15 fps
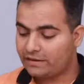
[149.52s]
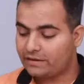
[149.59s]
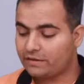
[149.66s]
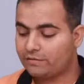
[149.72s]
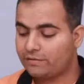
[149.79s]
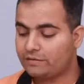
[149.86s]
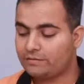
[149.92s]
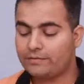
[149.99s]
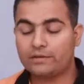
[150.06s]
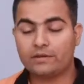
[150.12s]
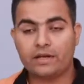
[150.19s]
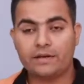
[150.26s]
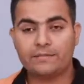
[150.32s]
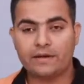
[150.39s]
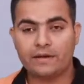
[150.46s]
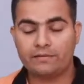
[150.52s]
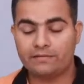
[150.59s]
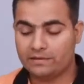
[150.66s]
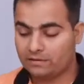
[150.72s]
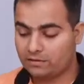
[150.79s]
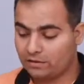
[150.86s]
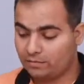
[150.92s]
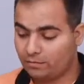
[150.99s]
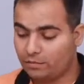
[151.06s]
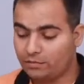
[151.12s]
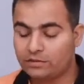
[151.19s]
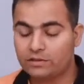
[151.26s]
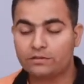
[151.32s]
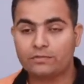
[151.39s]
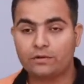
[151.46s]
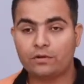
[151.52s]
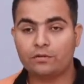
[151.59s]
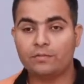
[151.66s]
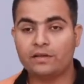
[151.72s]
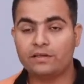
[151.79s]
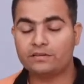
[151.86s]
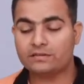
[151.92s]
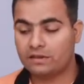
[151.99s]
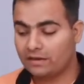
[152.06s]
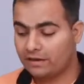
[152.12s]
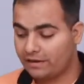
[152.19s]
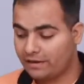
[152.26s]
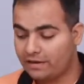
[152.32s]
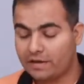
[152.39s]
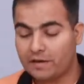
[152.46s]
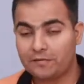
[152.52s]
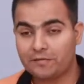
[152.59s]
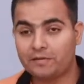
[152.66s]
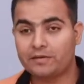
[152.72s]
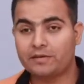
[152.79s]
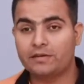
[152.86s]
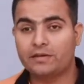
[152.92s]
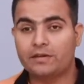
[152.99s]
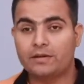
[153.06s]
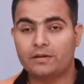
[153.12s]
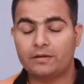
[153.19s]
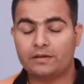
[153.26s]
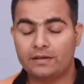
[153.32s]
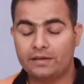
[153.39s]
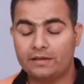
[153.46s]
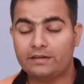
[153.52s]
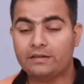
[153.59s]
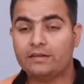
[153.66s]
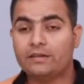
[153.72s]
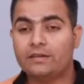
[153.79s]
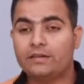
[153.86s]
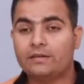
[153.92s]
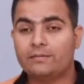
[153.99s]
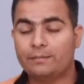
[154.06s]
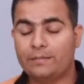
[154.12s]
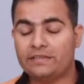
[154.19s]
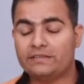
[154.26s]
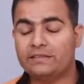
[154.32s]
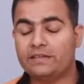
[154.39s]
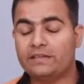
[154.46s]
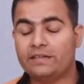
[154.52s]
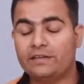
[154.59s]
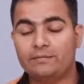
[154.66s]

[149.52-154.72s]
another one is for time advance, and both these formulae are derived in basically